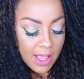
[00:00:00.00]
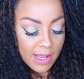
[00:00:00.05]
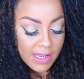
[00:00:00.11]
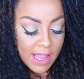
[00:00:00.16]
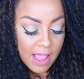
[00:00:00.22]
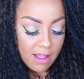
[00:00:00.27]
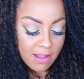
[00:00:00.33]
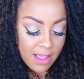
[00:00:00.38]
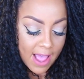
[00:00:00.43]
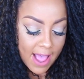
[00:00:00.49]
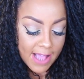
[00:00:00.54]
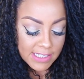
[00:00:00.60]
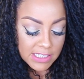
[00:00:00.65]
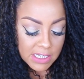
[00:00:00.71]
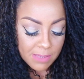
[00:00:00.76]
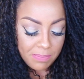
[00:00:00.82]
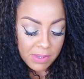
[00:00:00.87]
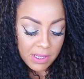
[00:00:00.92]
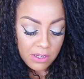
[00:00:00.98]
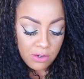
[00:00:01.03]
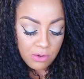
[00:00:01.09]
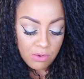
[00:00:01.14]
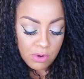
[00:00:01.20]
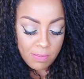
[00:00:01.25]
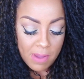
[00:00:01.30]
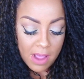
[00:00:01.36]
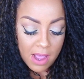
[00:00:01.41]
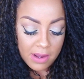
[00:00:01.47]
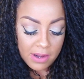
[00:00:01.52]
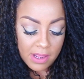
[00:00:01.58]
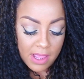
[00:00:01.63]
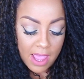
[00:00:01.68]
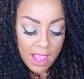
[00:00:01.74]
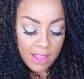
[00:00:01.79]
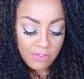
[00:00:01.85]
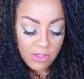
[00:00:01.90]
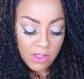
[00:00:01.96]
Now, Gossipy knew about
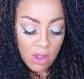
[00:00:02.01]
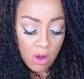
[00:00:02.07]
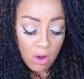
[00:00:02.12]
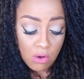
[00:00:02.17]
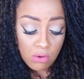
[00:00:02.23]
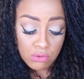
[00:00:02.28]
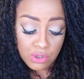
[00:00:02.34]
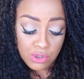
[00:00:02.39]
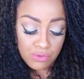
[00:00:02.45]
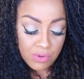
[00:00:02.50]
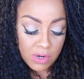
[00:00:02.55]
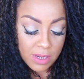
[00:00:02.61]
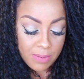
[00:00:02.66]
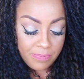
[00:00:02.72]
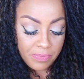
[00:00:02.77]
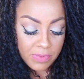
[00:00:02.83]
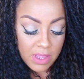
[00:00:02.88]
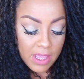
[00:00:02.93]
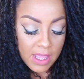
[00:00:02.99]
it and the whole trip.